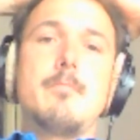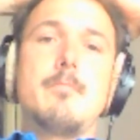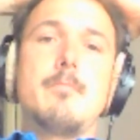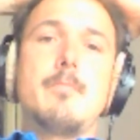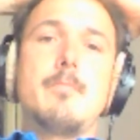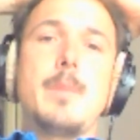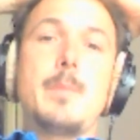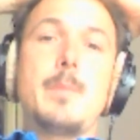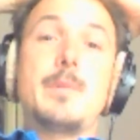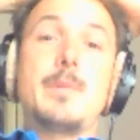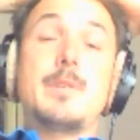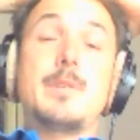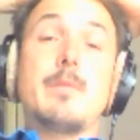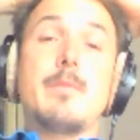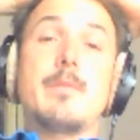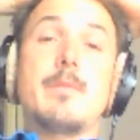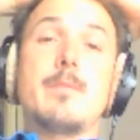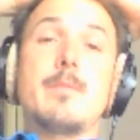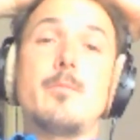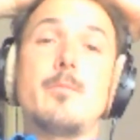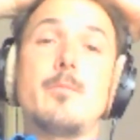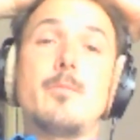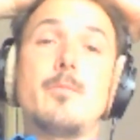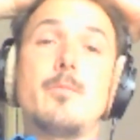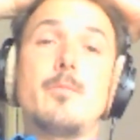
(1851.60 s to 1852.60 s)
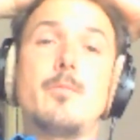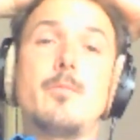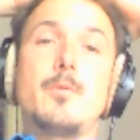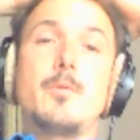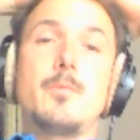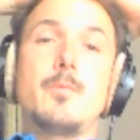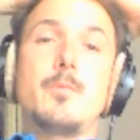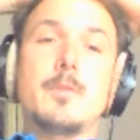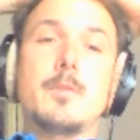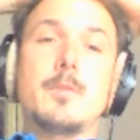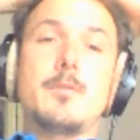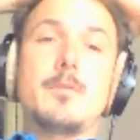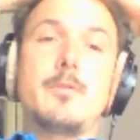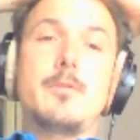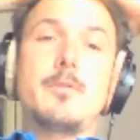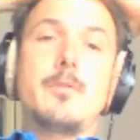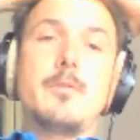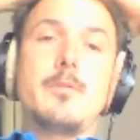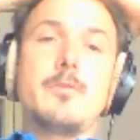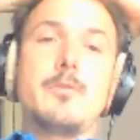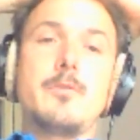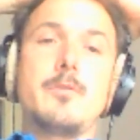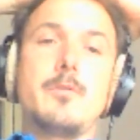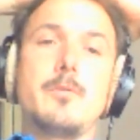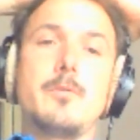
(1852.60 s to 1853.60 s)
maybe some of them would want
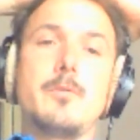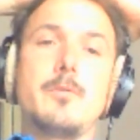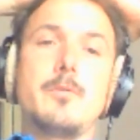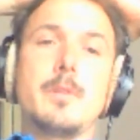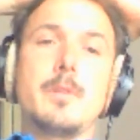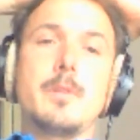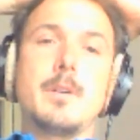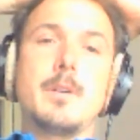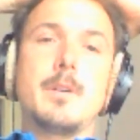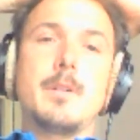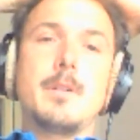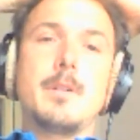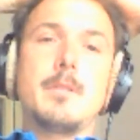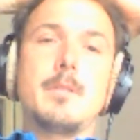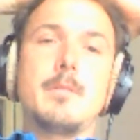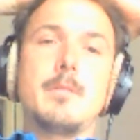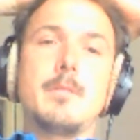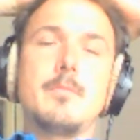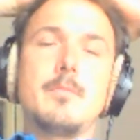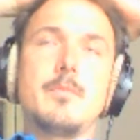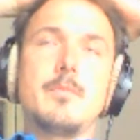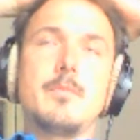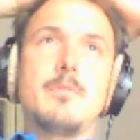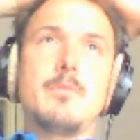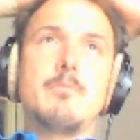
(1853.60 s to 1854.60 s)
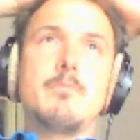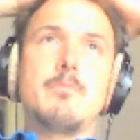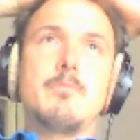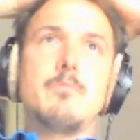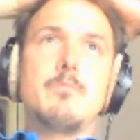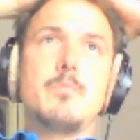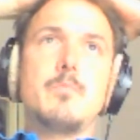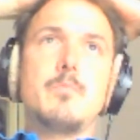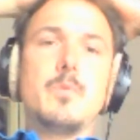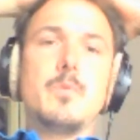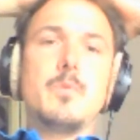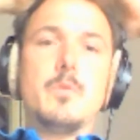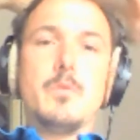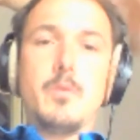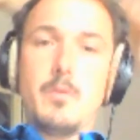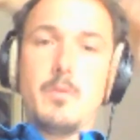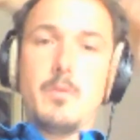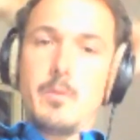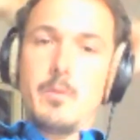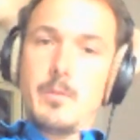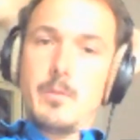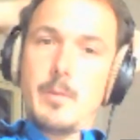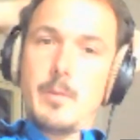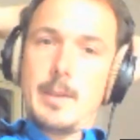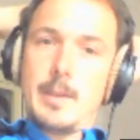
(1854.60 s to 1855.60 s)
to
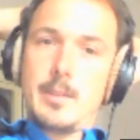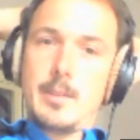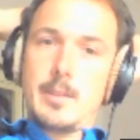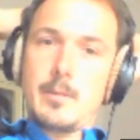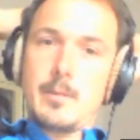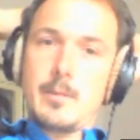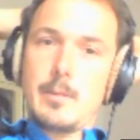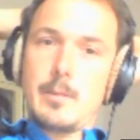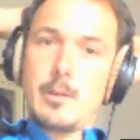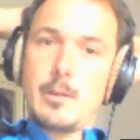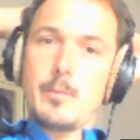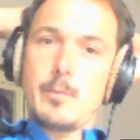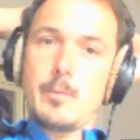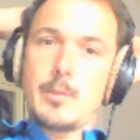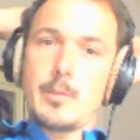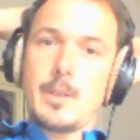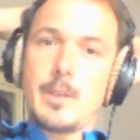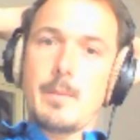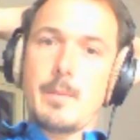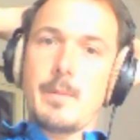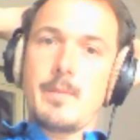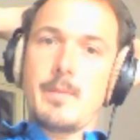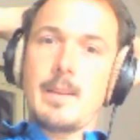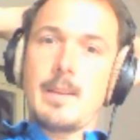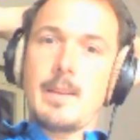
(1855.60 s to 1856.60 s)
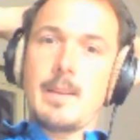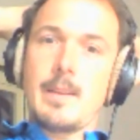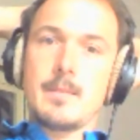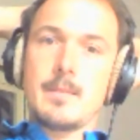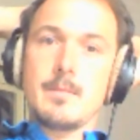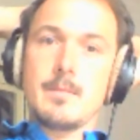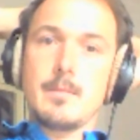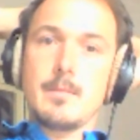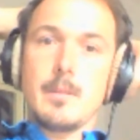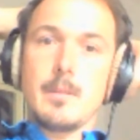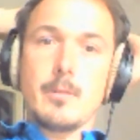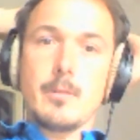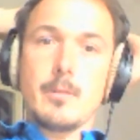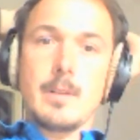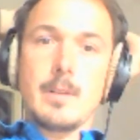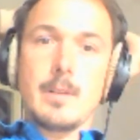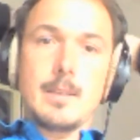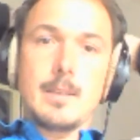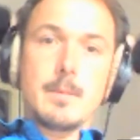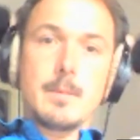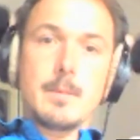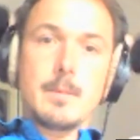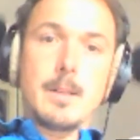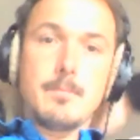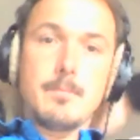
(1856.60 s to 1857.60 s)
arrange a Global Jam event locally as
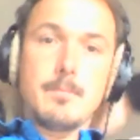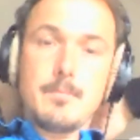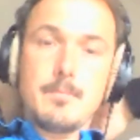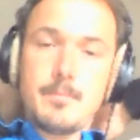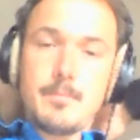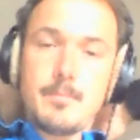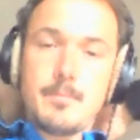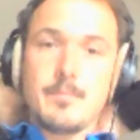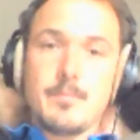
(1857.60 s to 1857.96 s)
well?